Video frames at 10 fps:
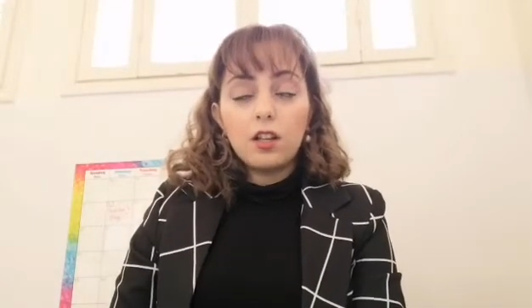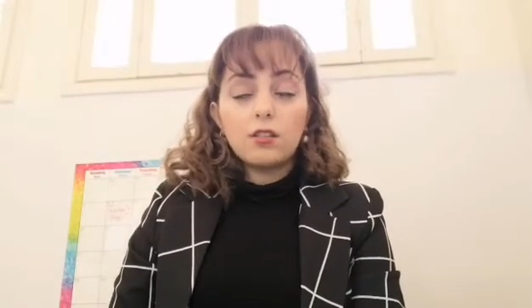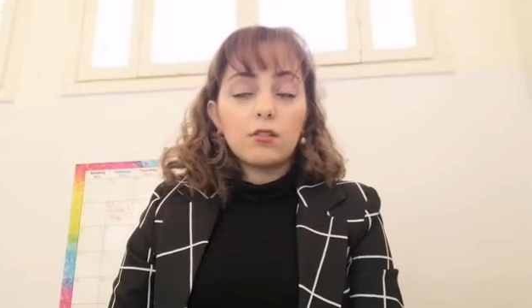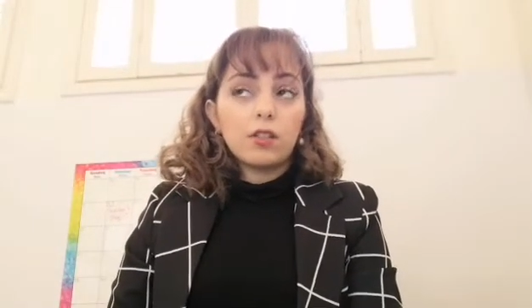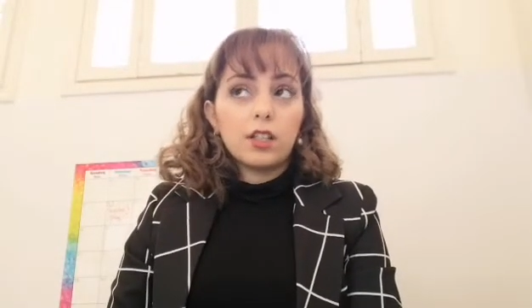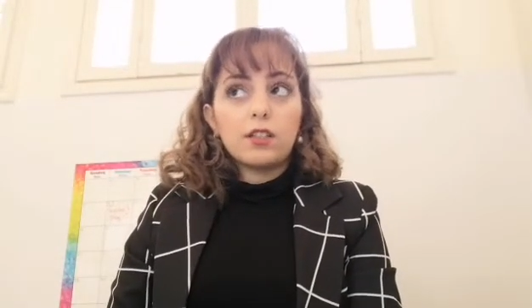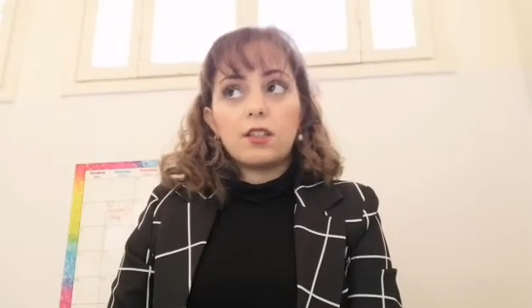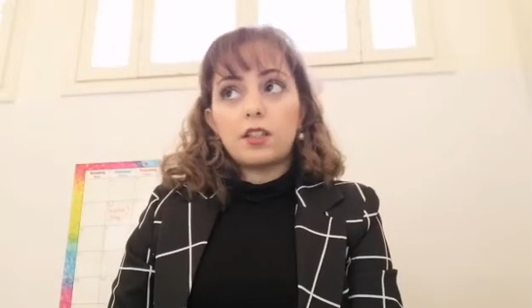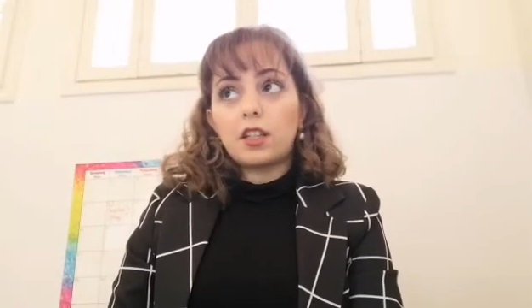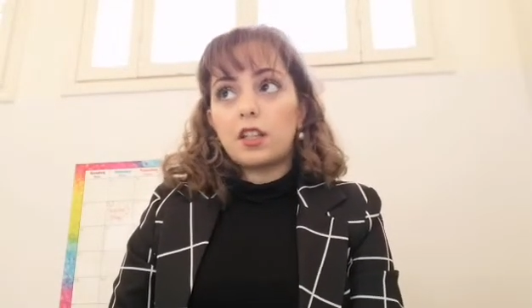So let's
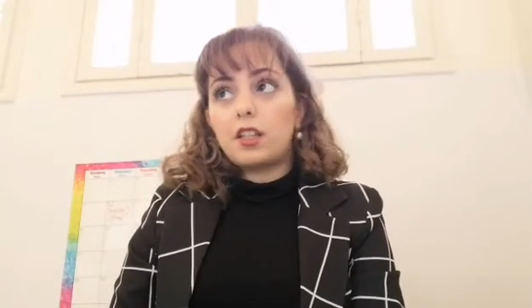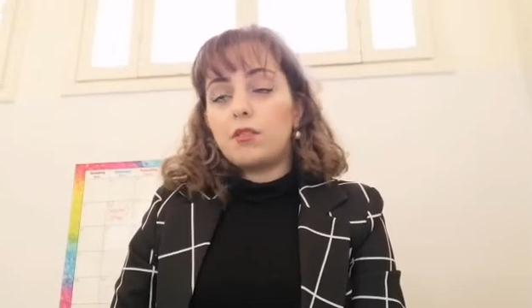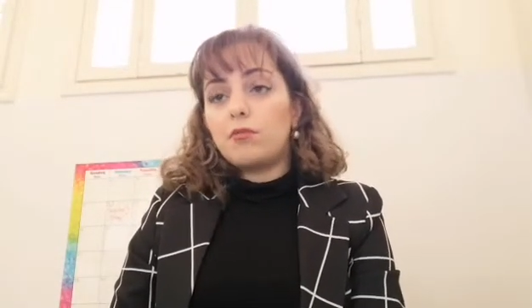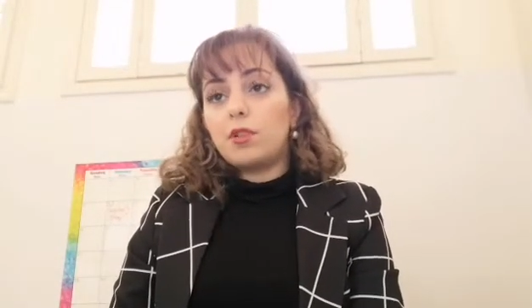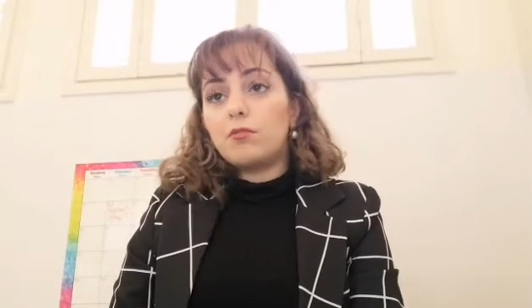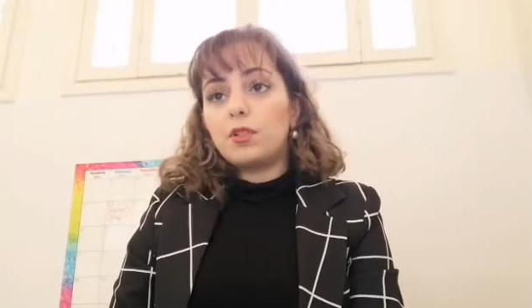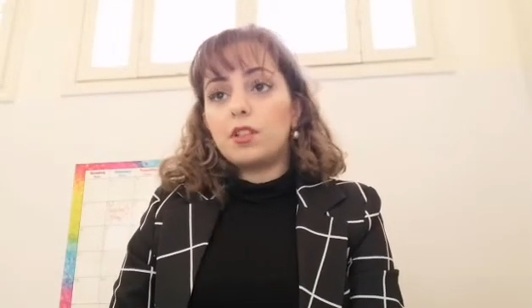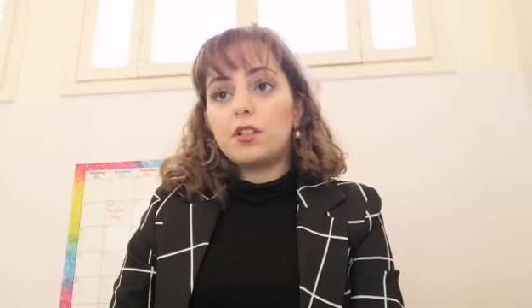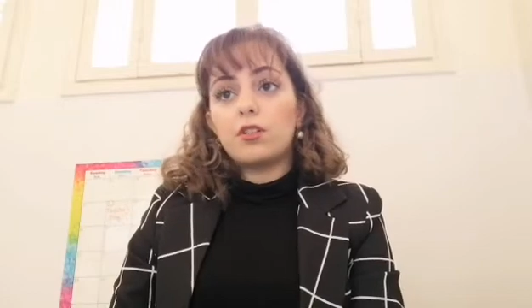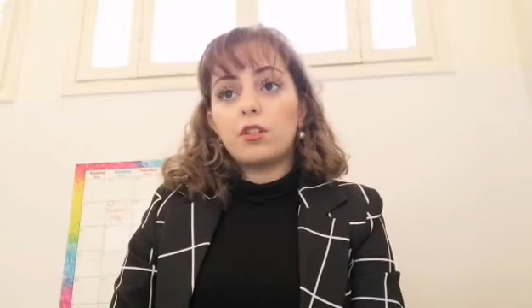say we
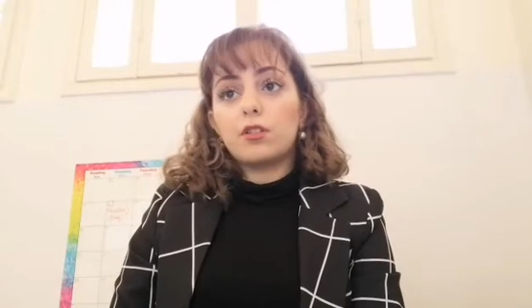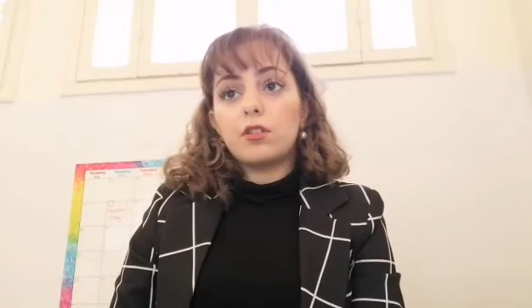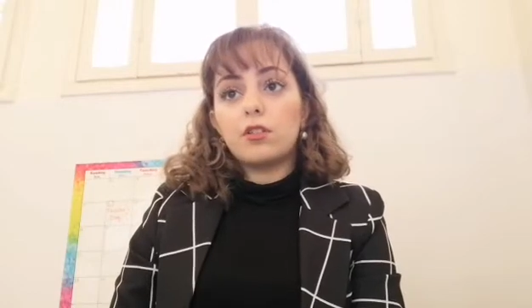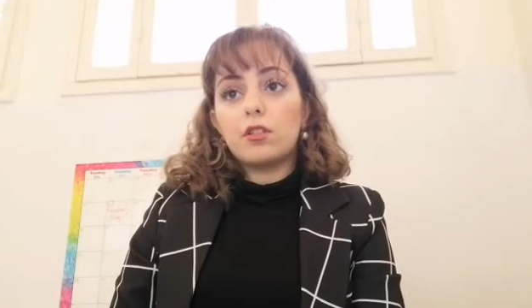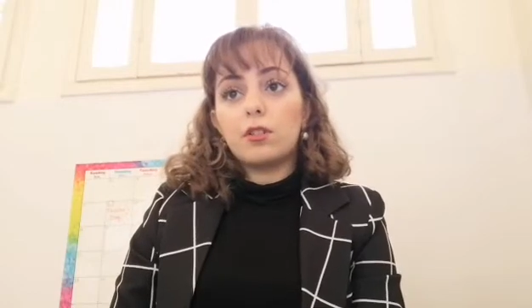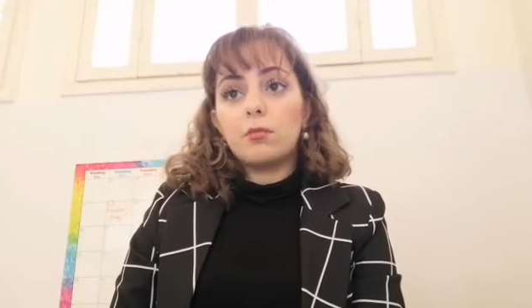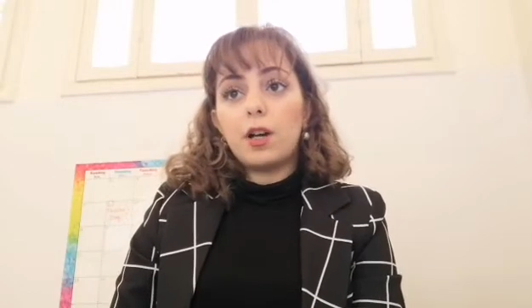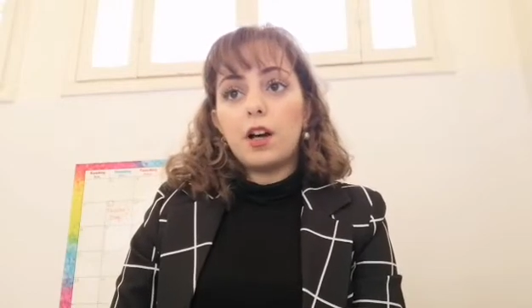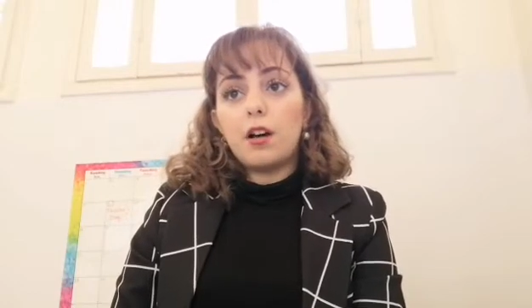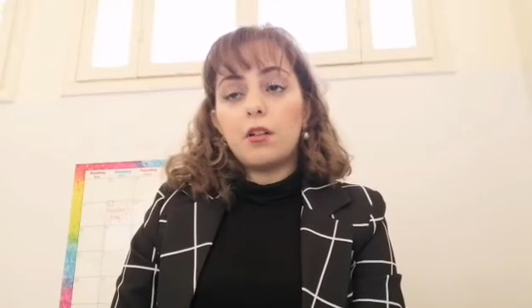read an article
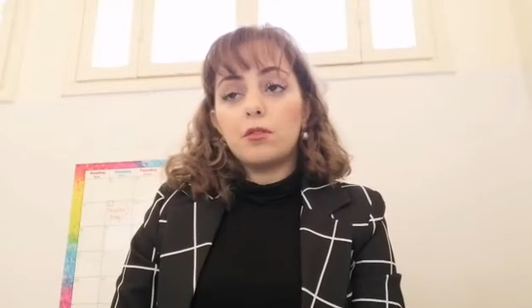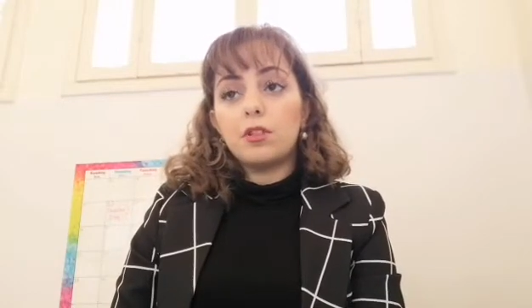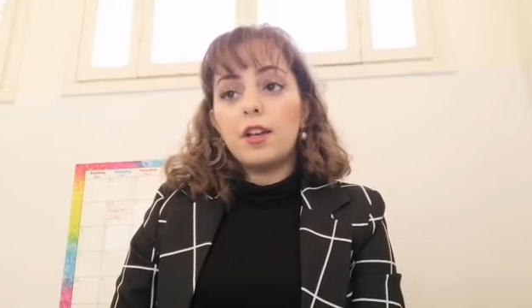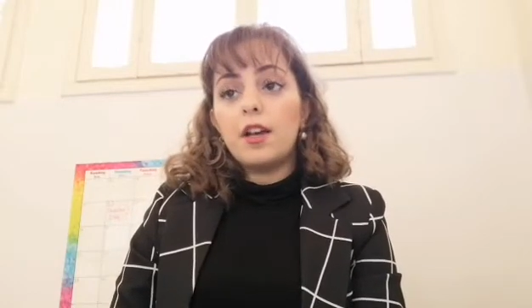about